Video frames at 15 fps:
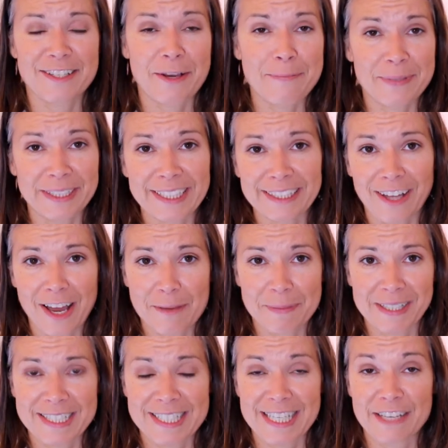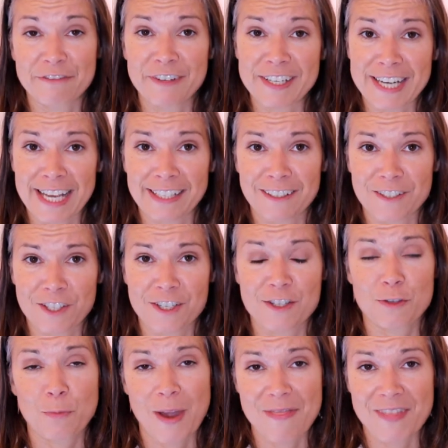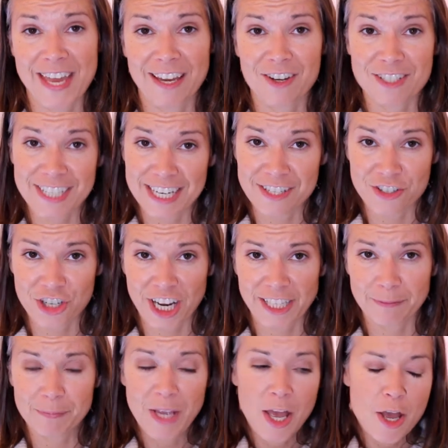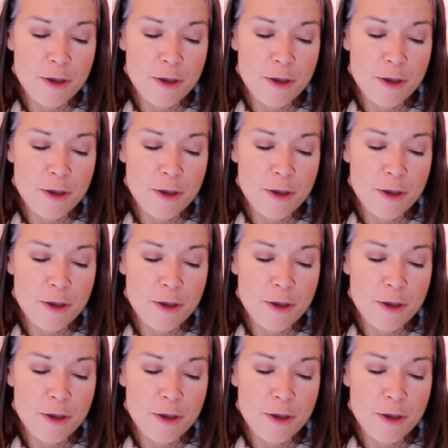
complete liability for negligence when they are teaching,